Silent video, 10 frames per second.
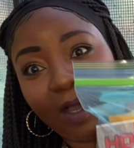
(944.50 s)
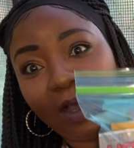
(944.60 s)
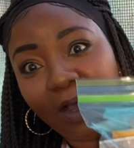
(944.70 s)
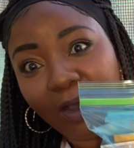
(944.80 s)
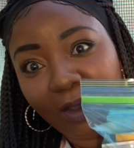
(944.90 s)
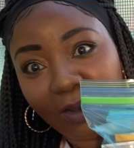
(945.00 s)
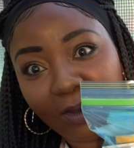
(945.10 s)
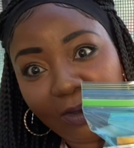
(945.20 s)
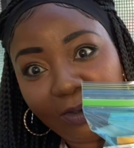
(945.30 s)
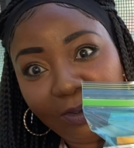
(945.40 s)

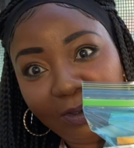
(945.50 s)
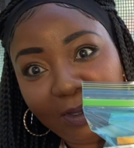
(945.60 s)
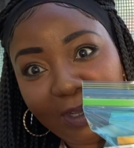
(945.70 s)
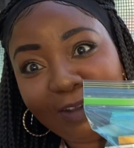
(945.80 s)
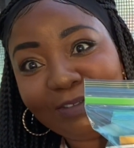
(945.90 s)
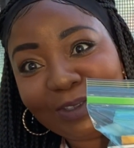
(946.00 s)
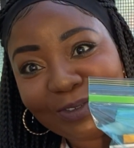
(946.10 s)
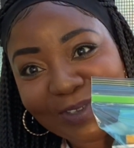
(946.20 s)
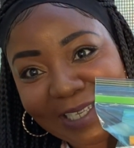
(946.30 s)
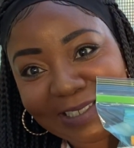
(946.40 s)
all of the
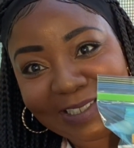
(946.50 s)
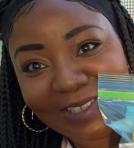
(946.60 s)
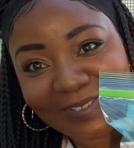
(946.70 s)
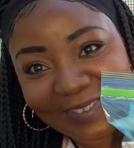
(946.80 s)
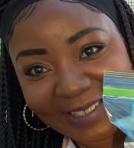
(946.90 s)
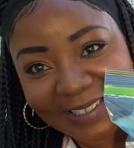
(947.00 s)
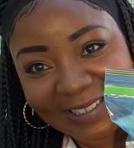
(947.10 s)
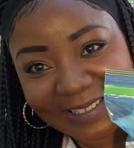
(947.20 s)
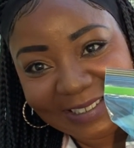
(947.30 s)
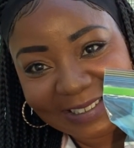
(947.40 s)
rest of
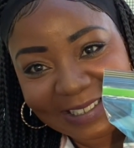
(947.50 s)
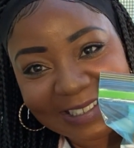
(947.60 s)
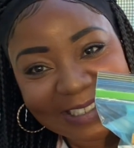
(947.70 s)
these.